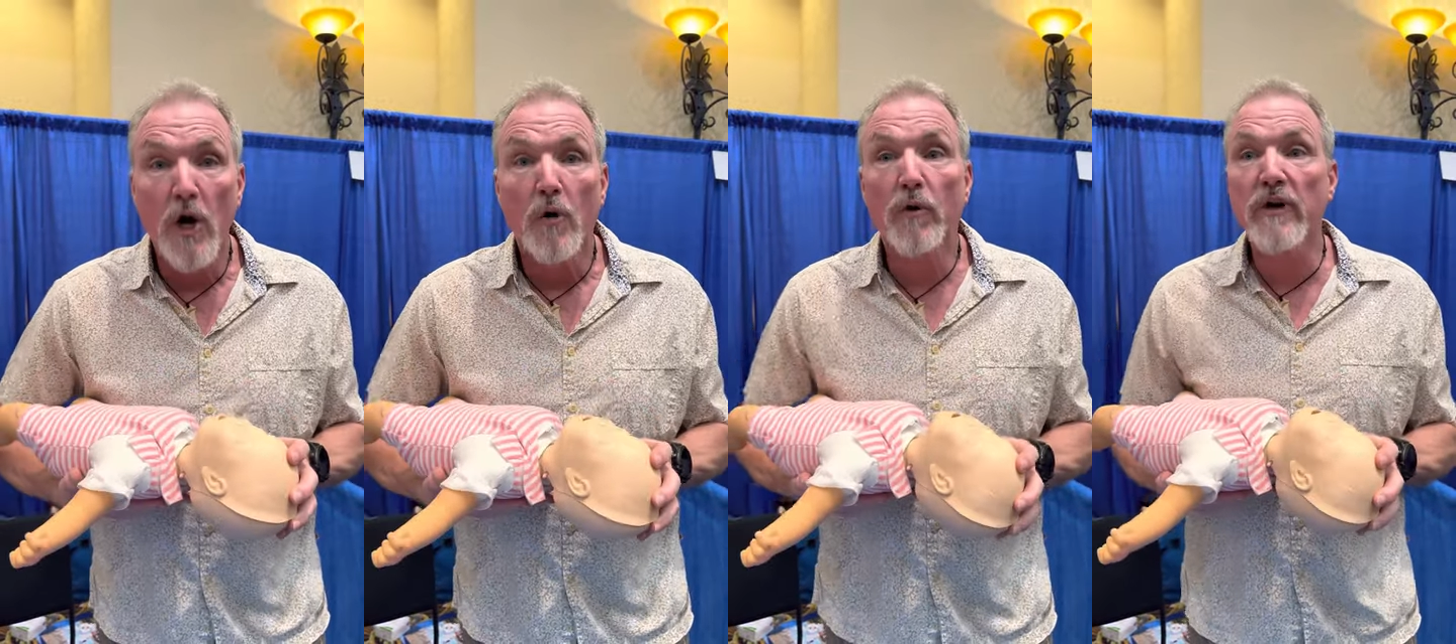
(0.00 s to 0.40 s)

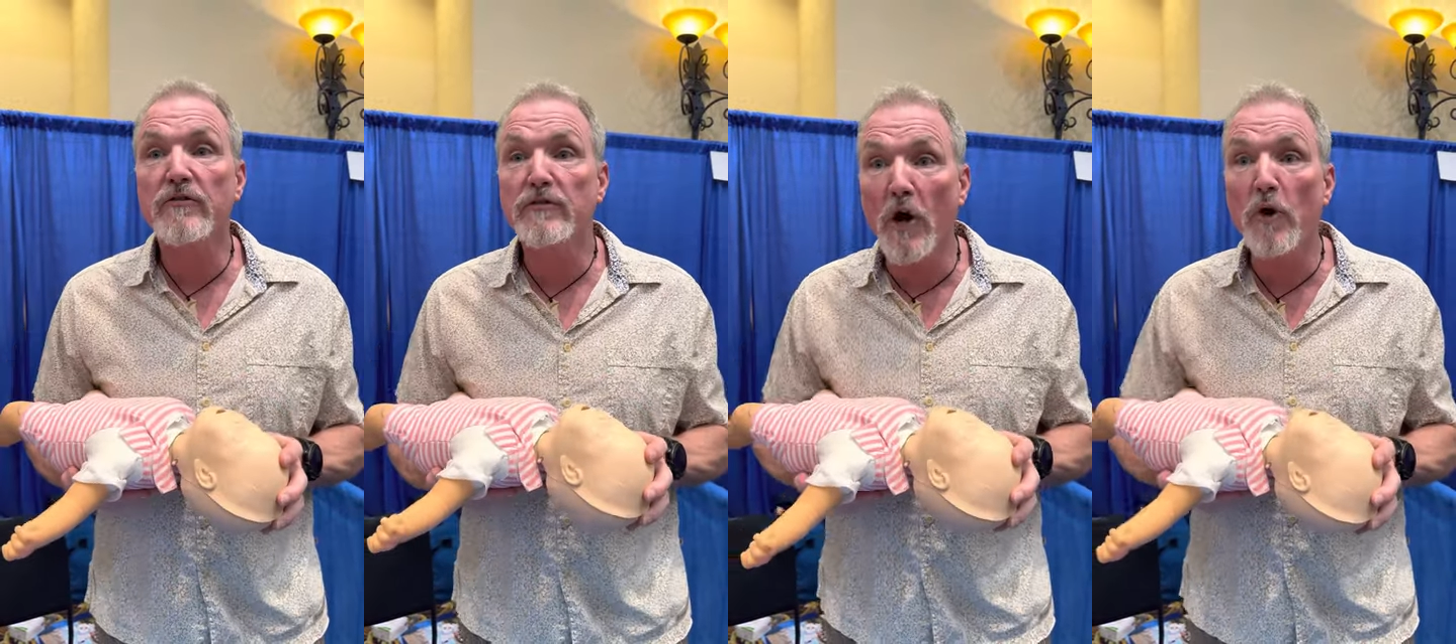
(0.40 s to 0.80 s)
we're gonna
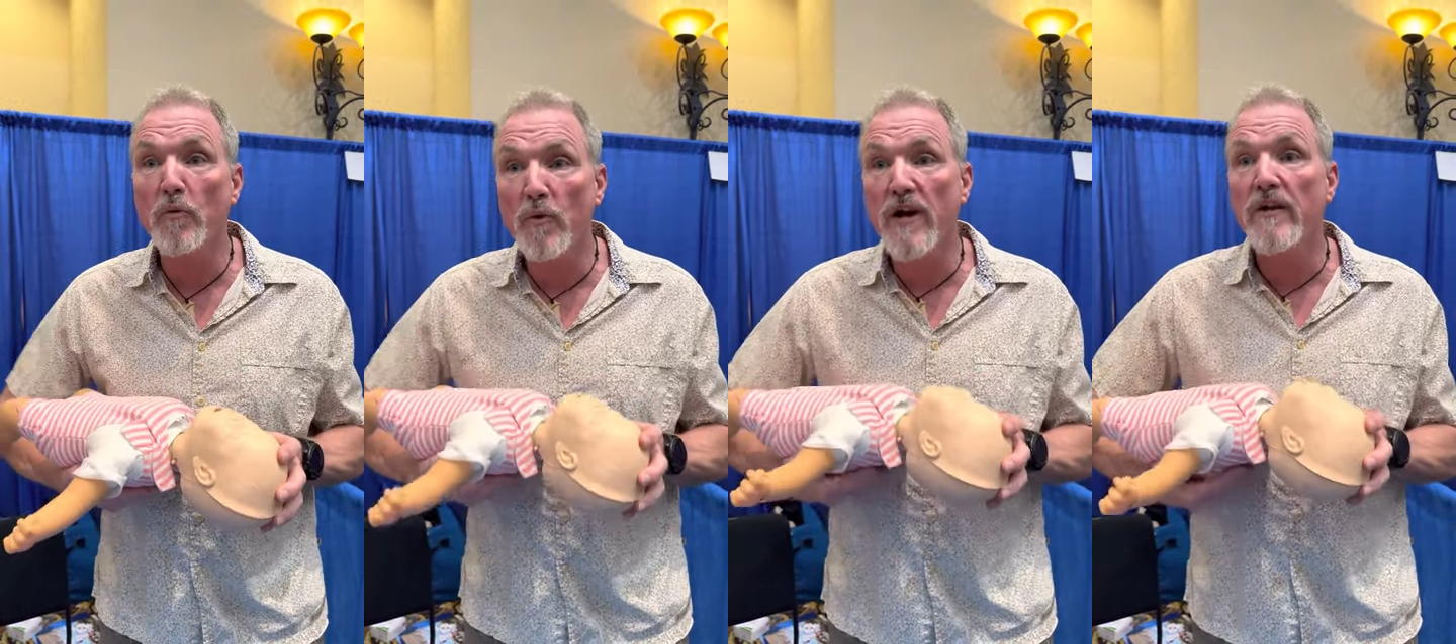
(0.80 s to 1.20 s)

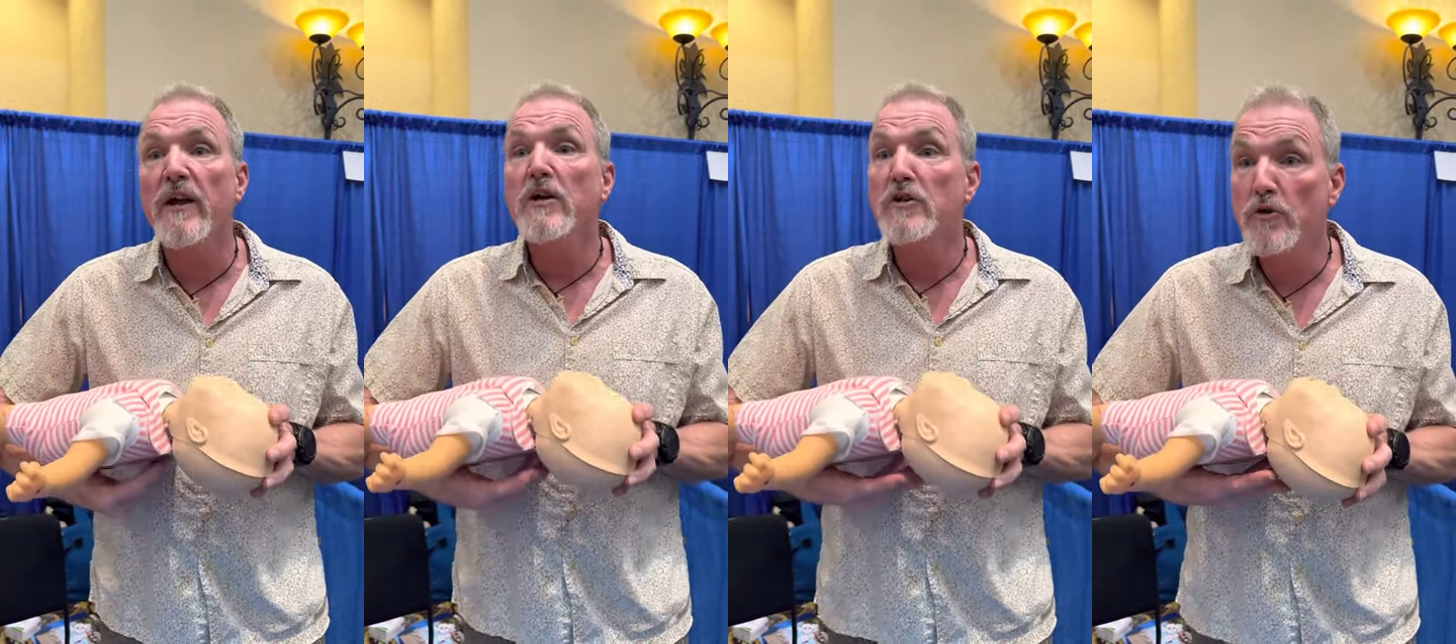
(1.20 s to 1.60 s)
start with
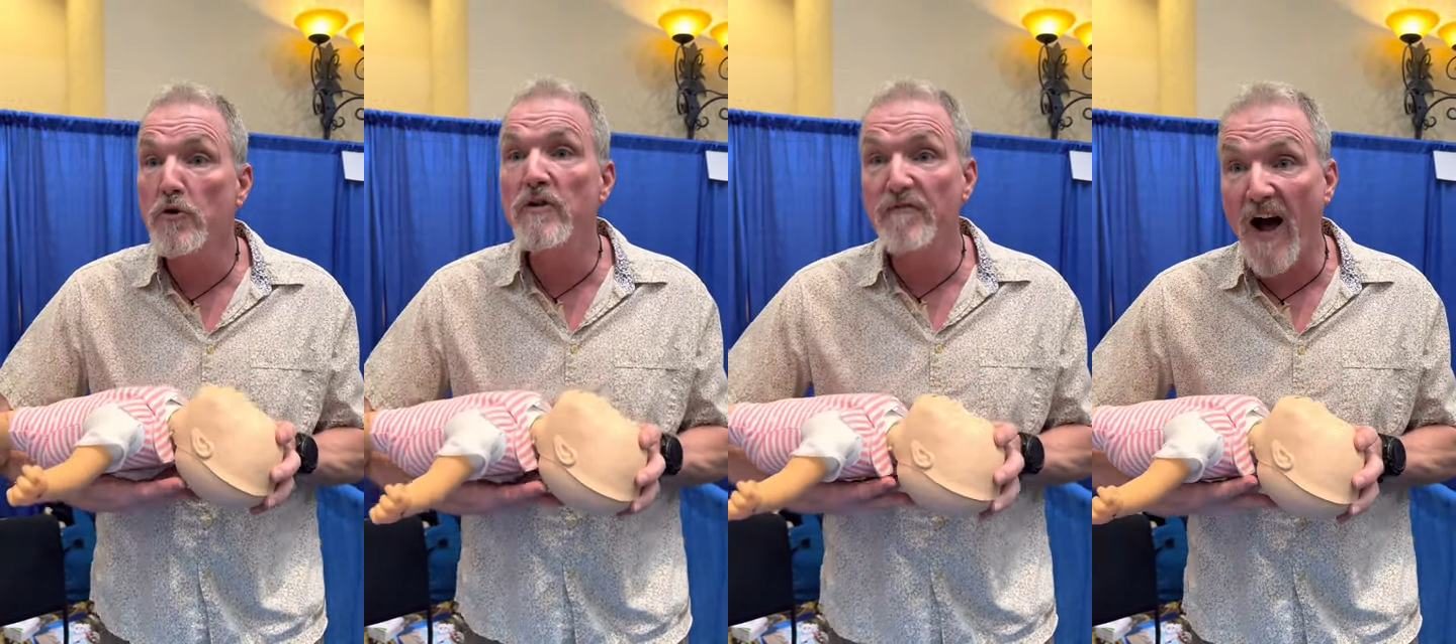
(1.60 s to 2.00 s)
two
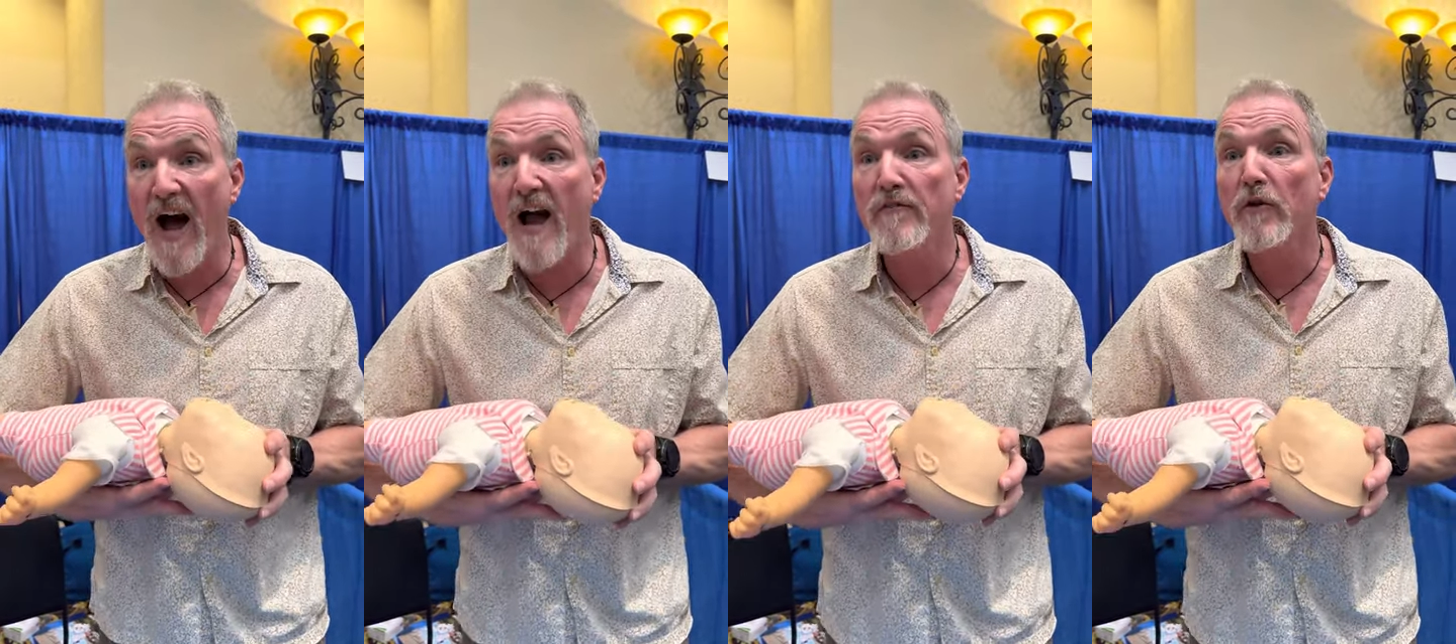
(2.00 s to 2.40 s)
to
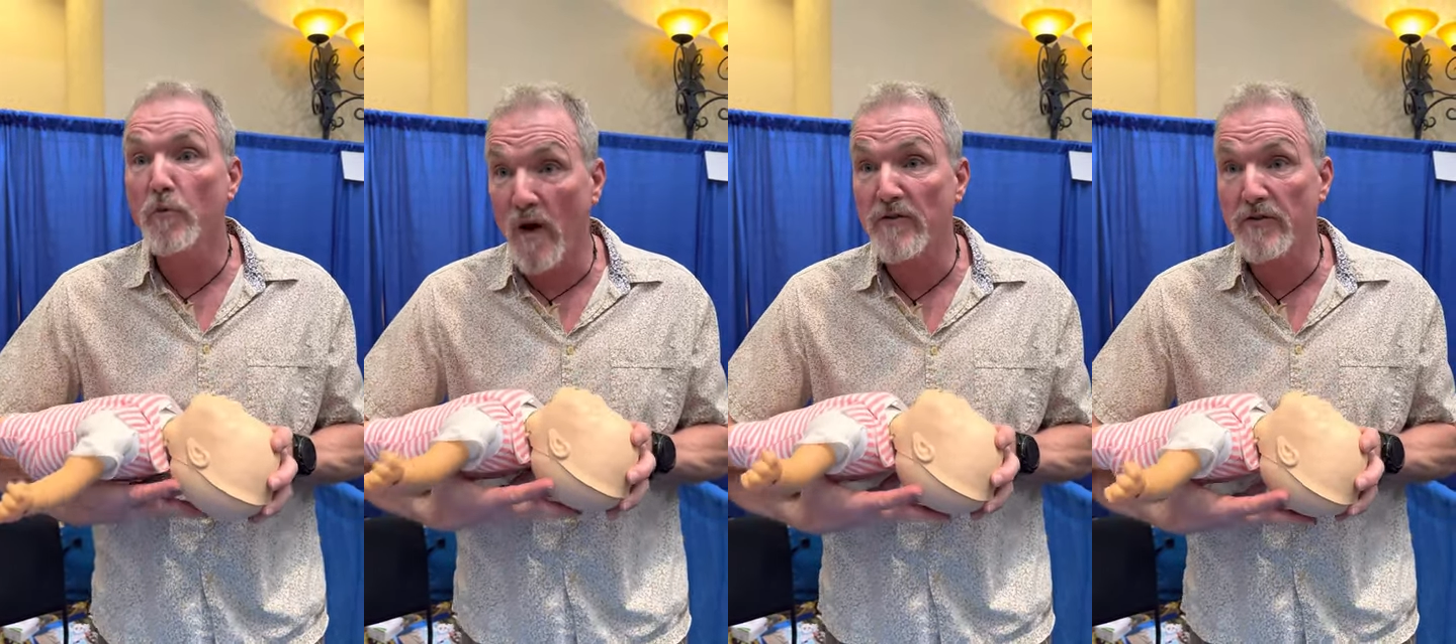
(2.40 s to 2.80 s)
five
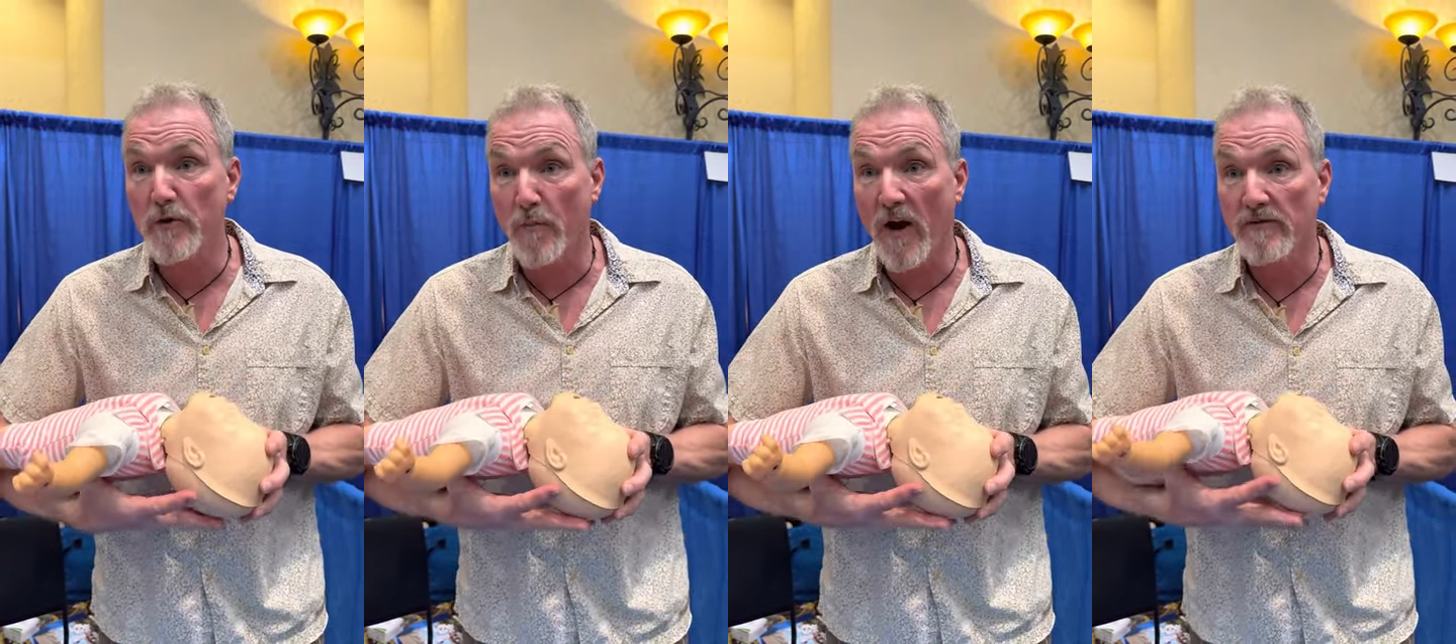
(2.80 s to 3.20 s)
rescue
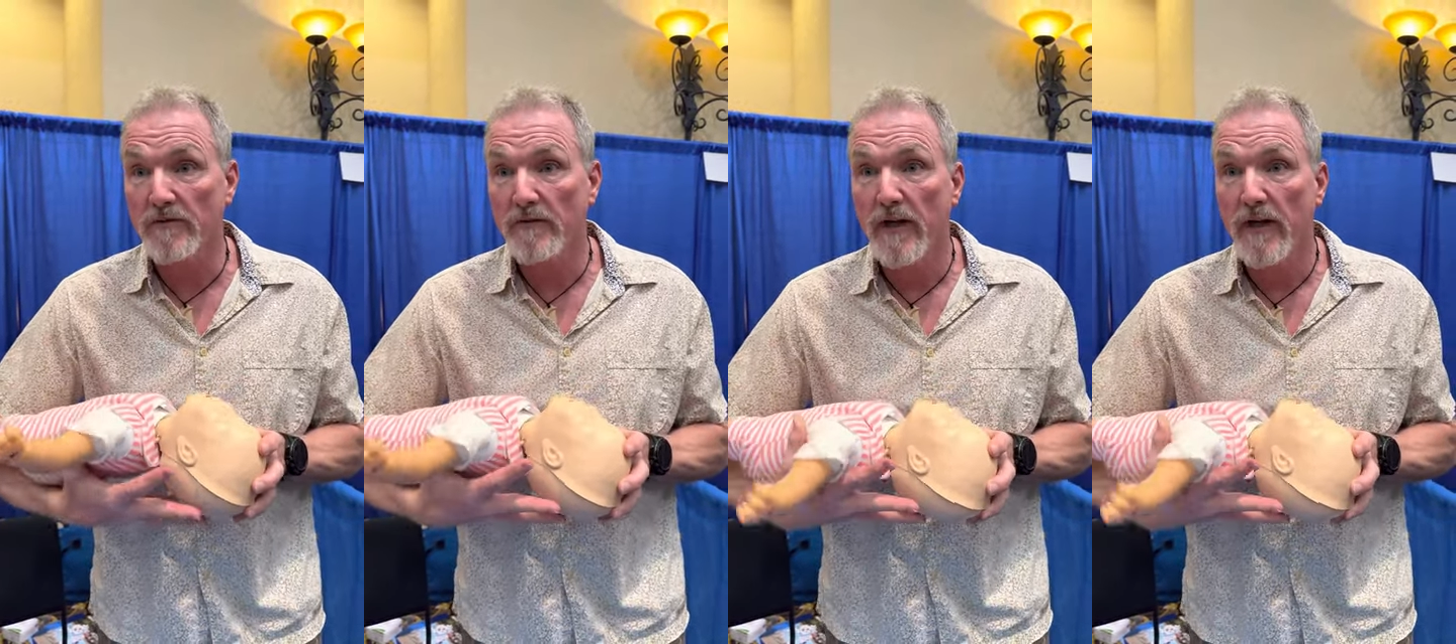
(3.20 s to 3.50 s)
breaths.